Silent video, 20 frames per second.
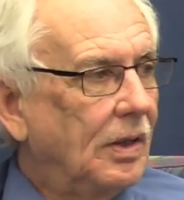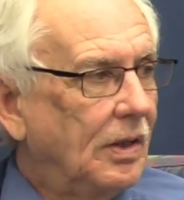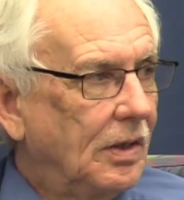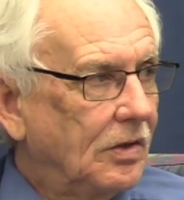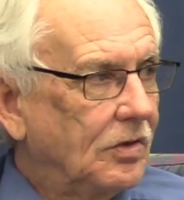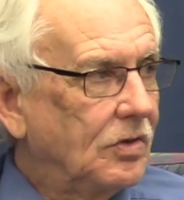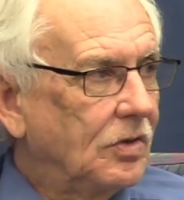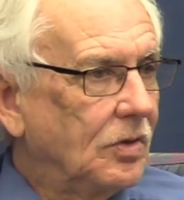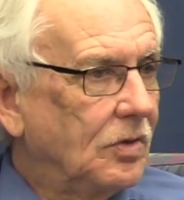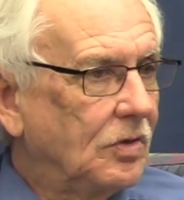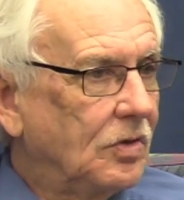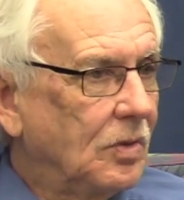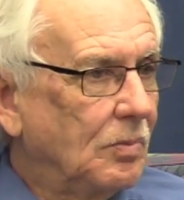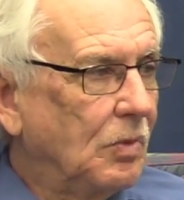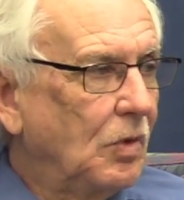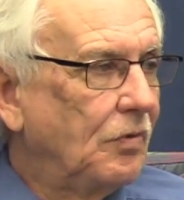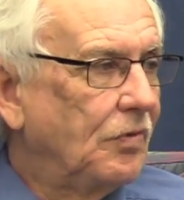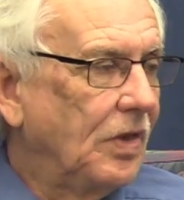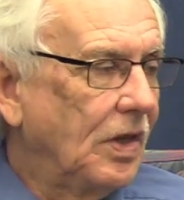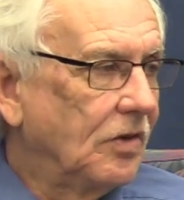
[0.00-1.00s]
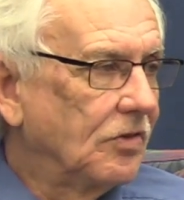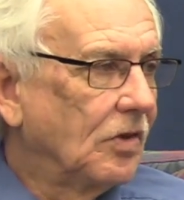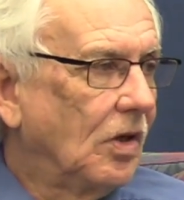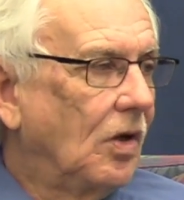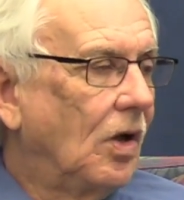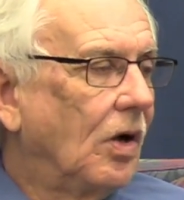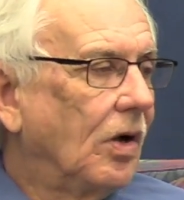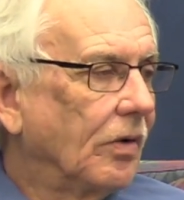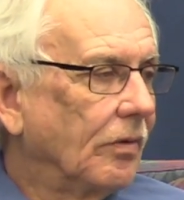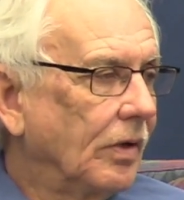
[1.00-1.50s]
to move things
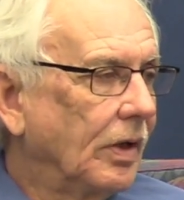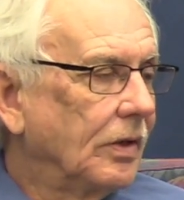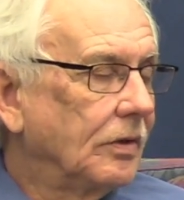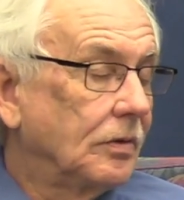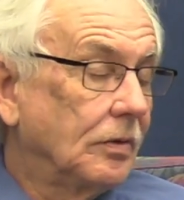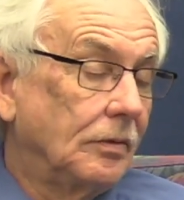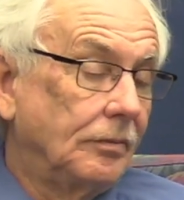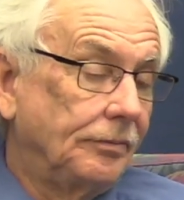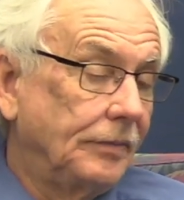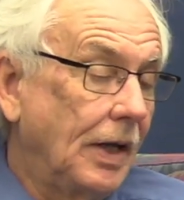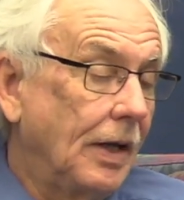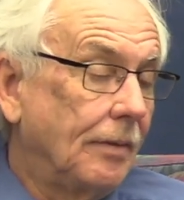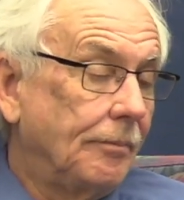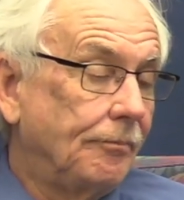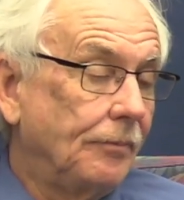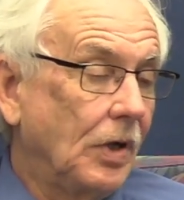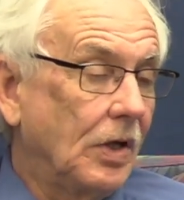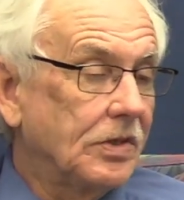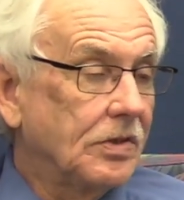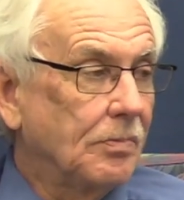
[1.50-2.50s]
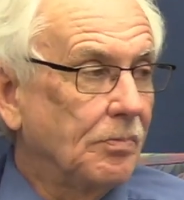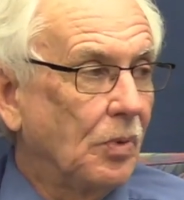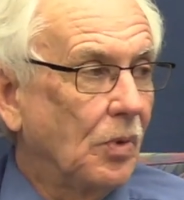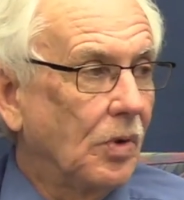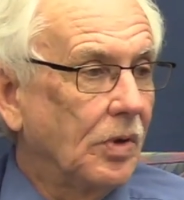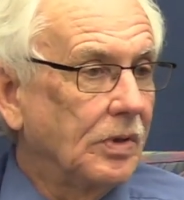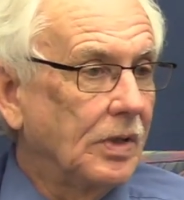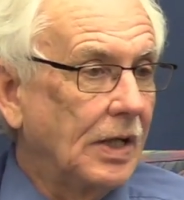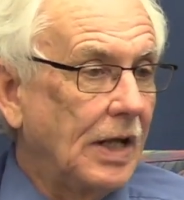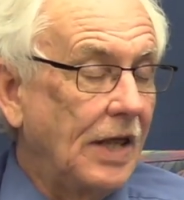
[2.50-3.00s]
along, right? So yeah, that's
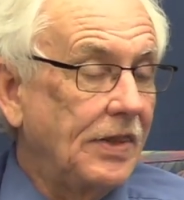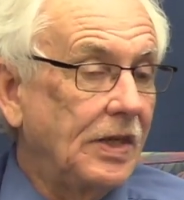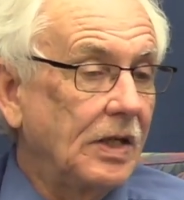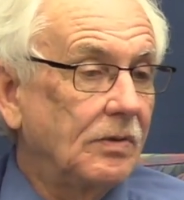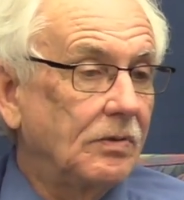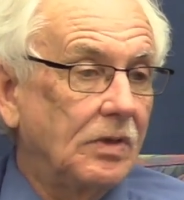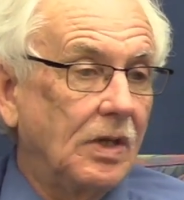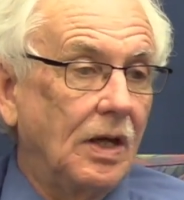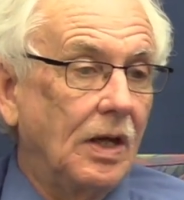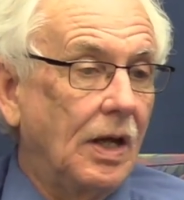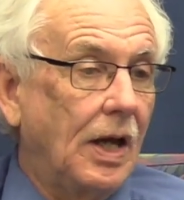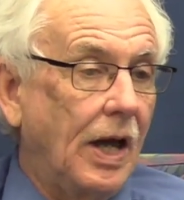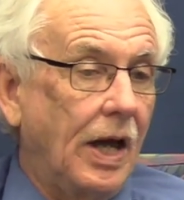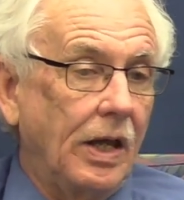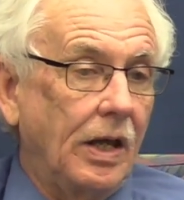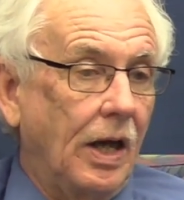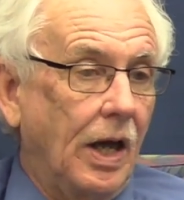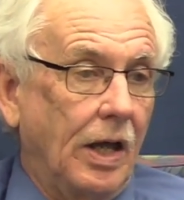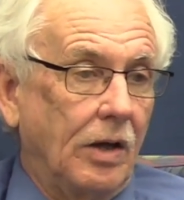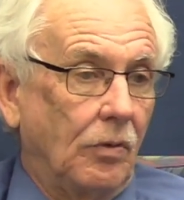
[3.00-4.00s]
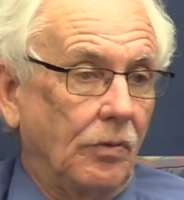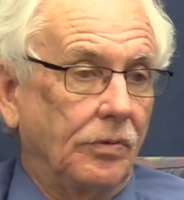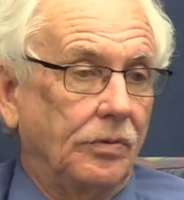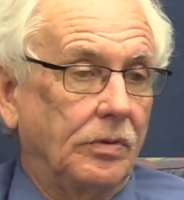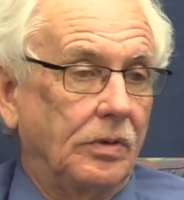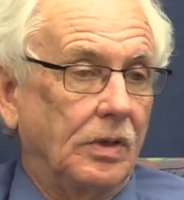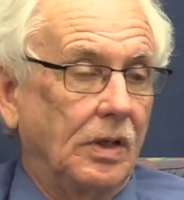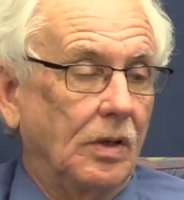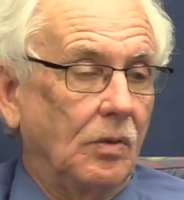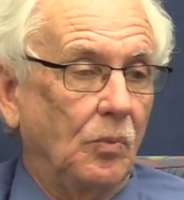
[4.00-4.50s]
important. And I think that I don't
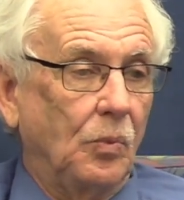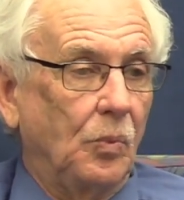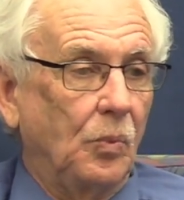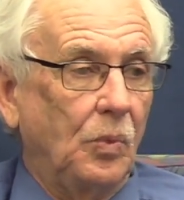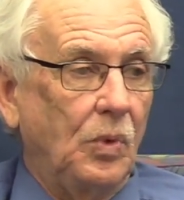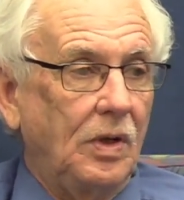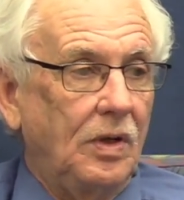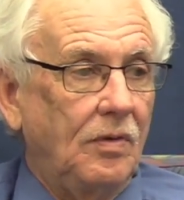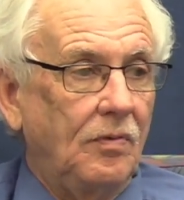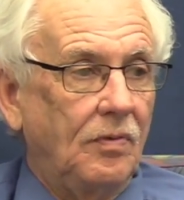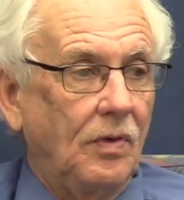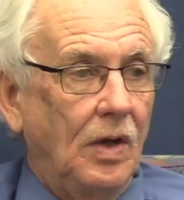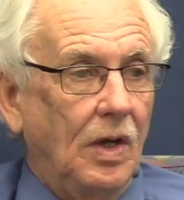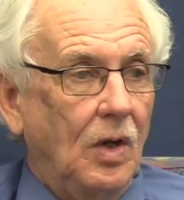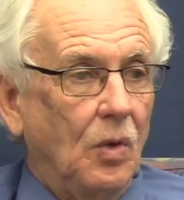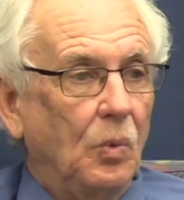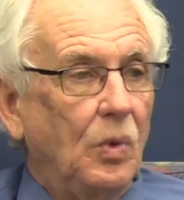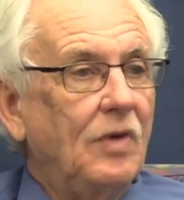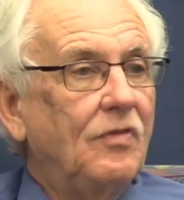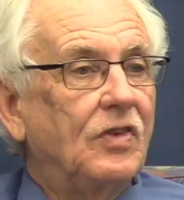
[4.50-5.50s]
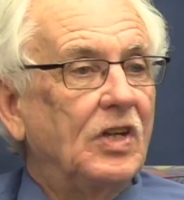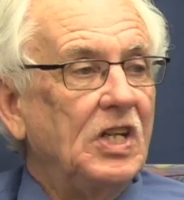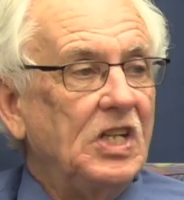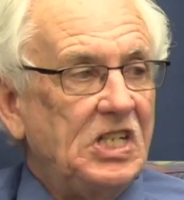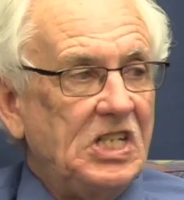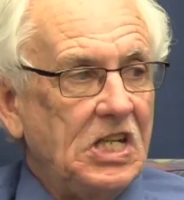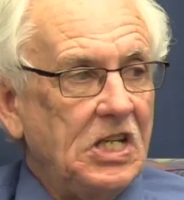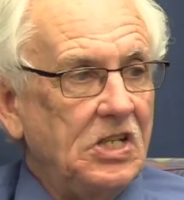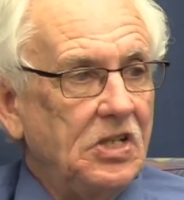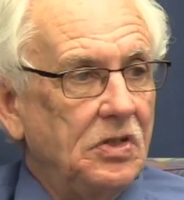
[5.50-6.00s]
think we've
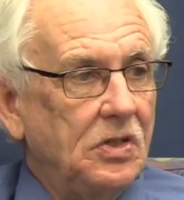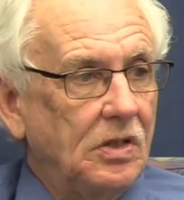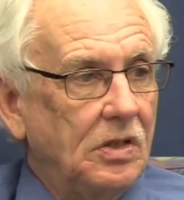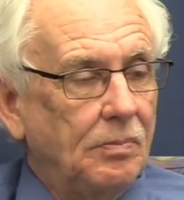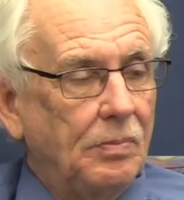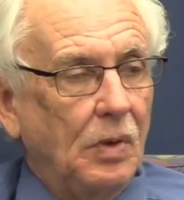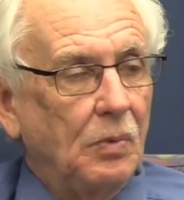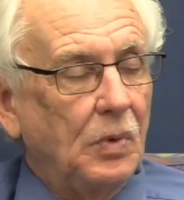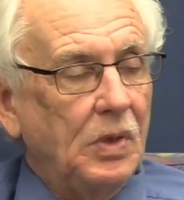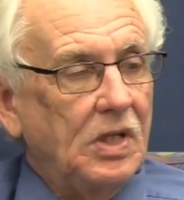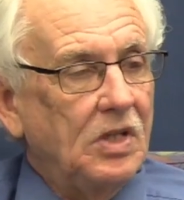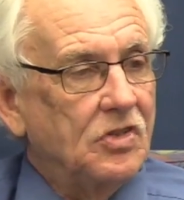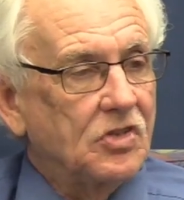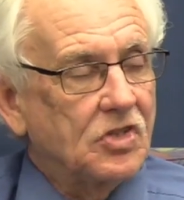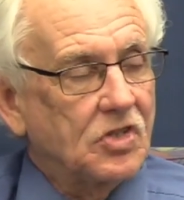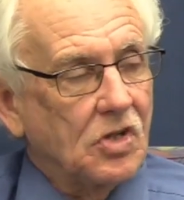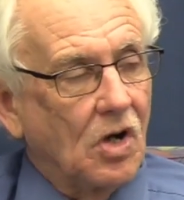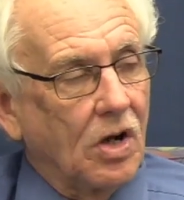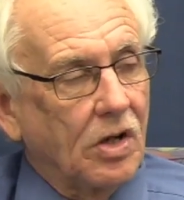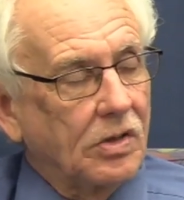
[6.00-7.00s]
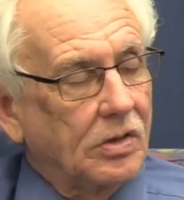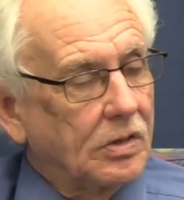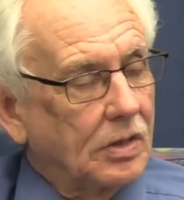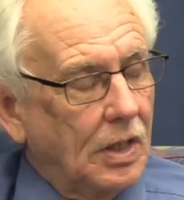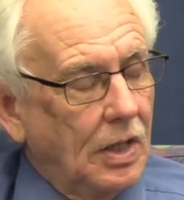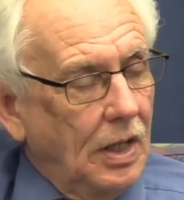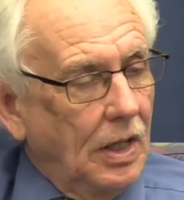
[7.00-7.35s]
continued it, but we didn't start it.